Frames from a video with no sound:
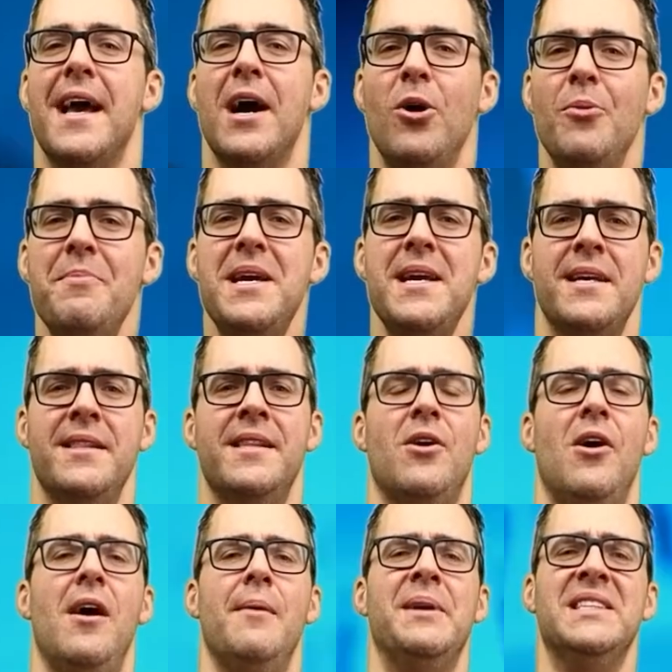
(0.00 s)
Tell me in the
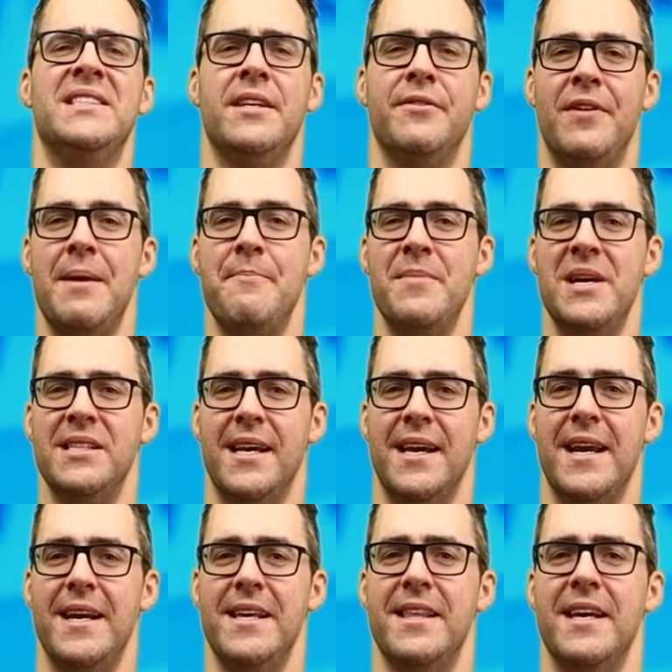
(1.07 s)
comments if I'm
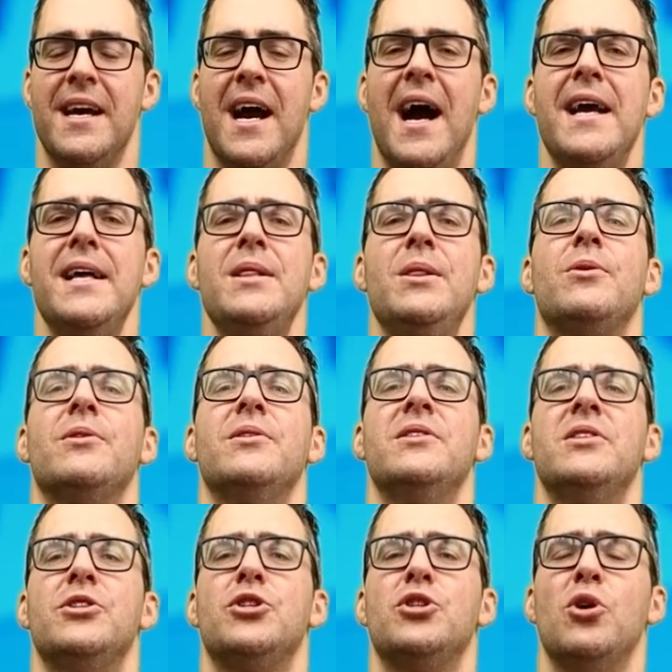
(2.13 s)
missing anything. I
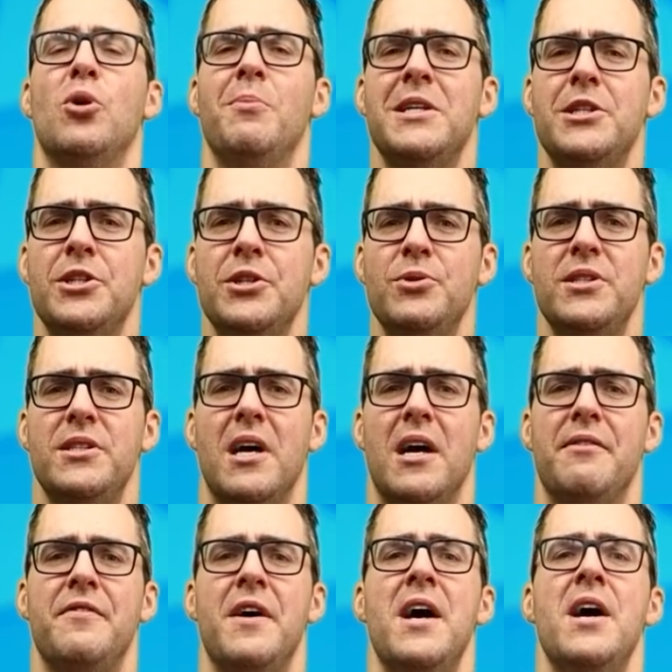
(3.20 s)
learn so much new
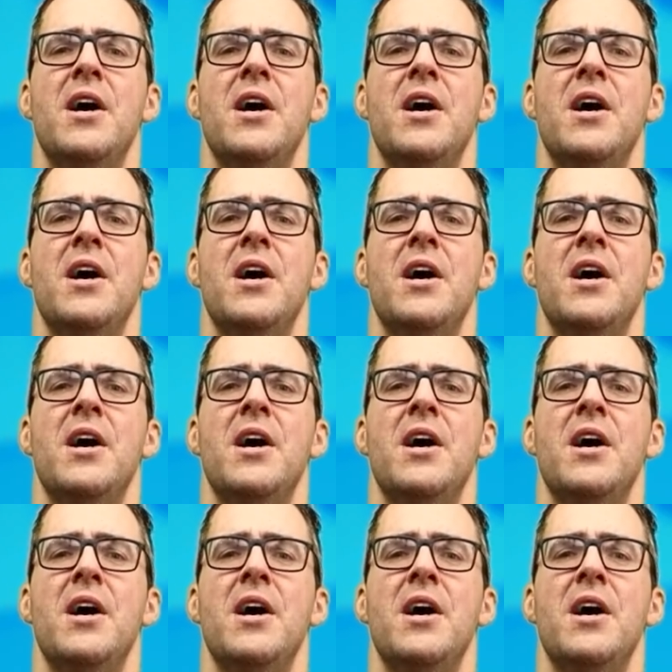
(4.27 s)
stuff,